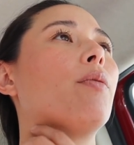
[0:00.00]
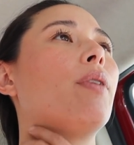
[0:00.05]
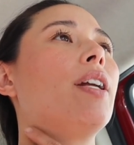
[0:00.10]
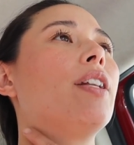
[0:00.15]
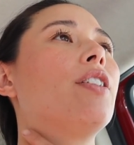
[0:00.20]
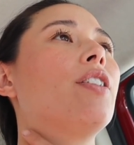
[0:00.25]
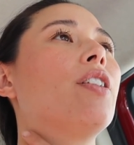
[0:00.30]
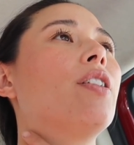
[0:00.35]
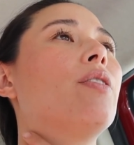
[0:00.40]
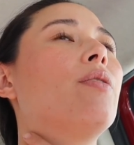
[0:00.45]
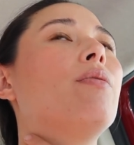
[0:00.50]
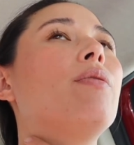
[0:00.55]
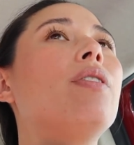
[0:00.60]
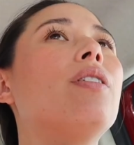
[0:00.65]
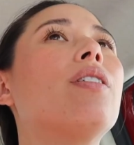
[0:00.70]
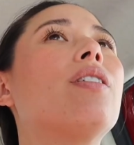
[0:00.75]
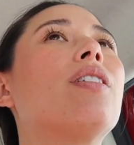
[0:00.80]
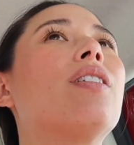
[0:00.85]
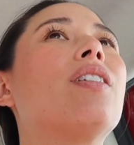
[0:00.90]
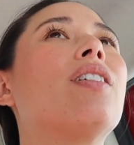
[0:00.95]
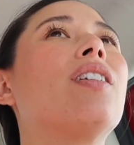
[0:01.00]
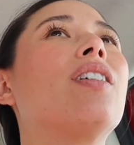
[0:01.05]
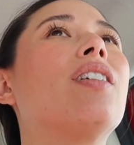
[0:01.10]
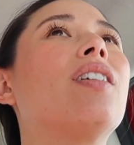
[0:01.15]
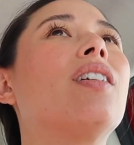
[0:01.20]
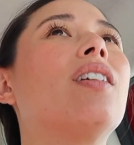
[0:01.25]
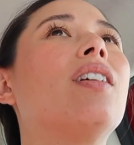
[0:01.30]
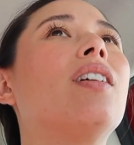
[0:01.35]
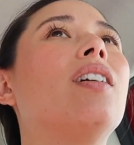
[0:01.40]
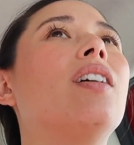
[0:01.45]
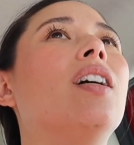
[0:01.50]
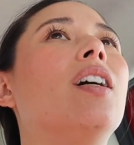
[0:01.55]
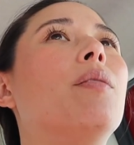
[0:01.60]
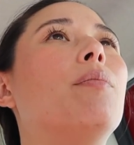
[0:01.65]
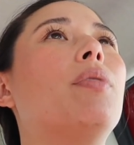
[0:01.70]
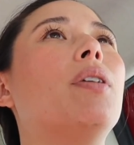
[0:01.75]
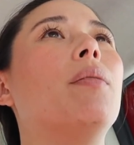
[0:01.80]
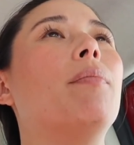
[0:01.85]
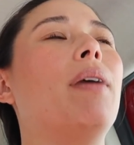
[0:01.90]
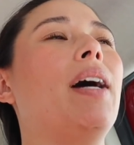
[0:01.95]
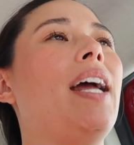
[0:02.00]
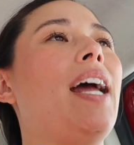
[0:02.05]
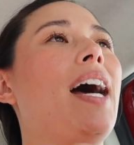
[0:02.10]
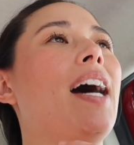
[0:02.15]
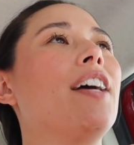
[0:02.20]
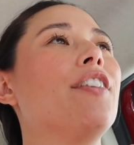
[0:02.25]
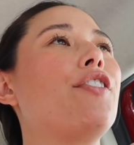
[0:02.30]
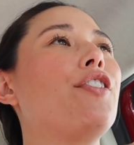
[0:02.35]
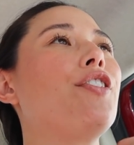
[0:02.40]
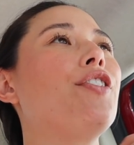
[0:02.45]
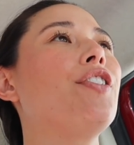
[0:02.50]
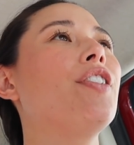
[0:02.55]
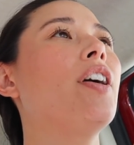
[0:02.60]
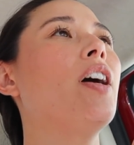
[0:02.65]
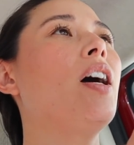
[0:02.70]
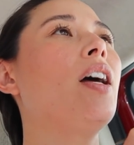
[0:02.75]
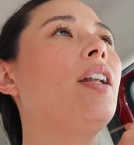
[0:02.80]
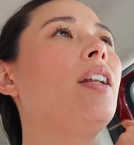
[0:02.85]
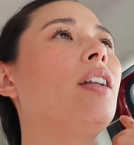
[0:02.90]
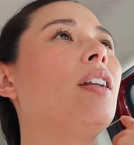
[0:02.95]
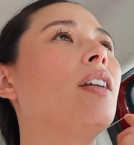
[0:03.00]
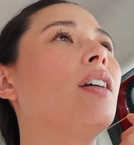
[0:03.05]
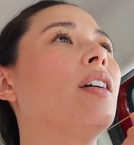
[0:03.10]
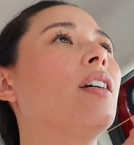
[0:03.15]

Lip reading: red zone and put my hazards on?